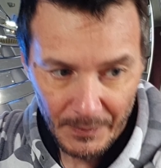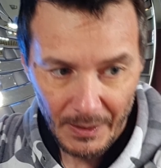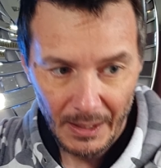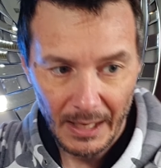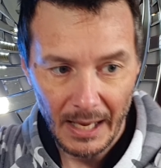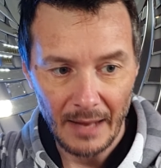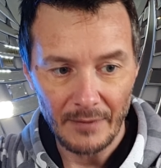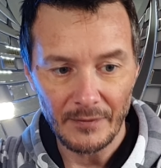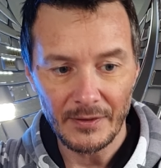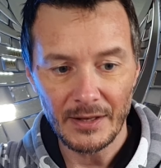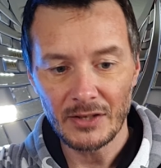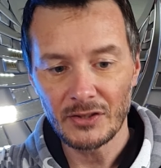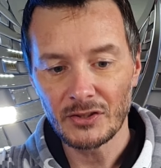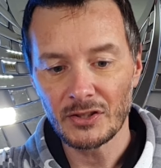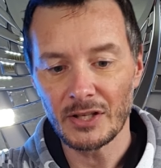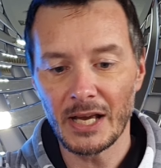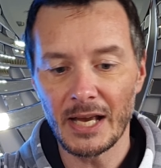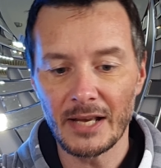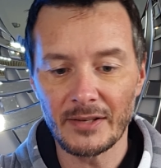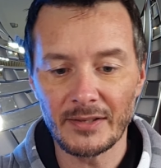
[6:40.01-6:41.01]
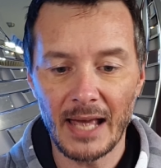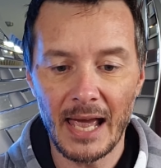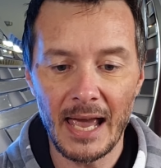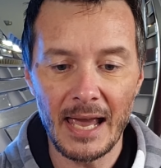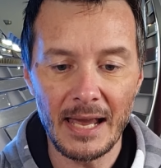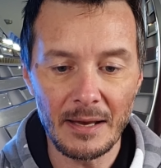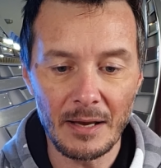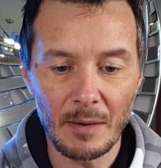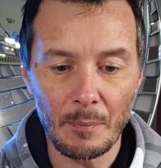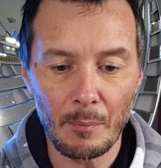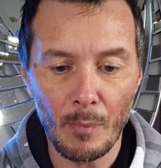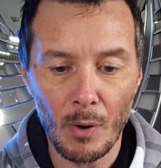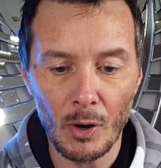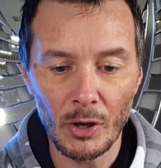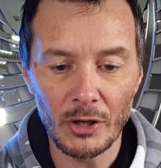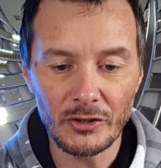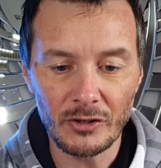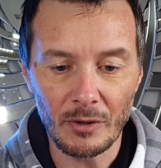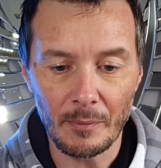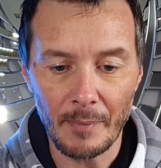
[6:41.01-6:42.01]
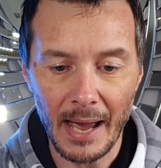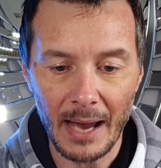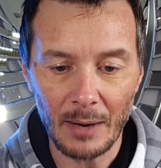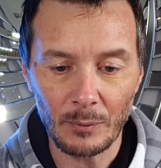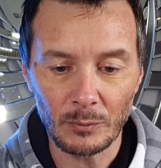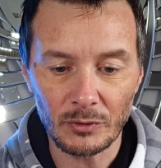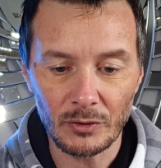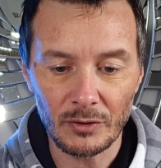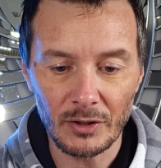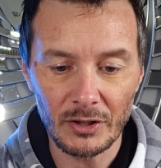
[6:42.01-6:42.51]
And this is a monitor mount.